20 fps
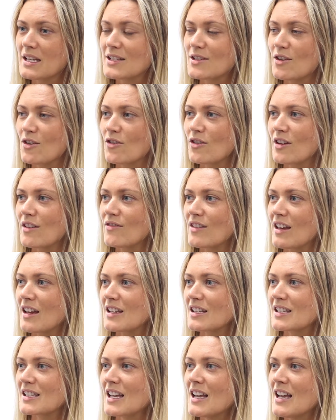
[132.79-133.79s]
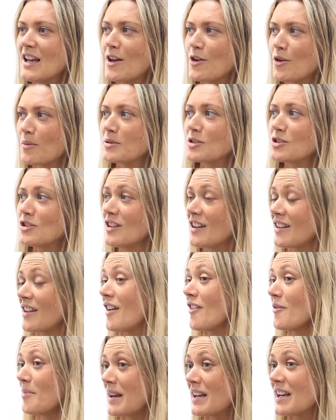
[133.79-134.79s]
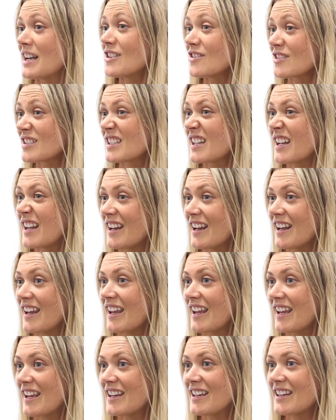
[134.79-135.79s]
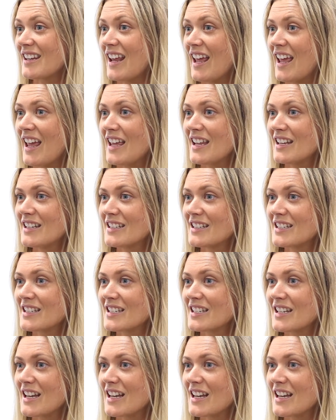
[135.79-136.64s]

So if there's an opportunity that I've been interested in and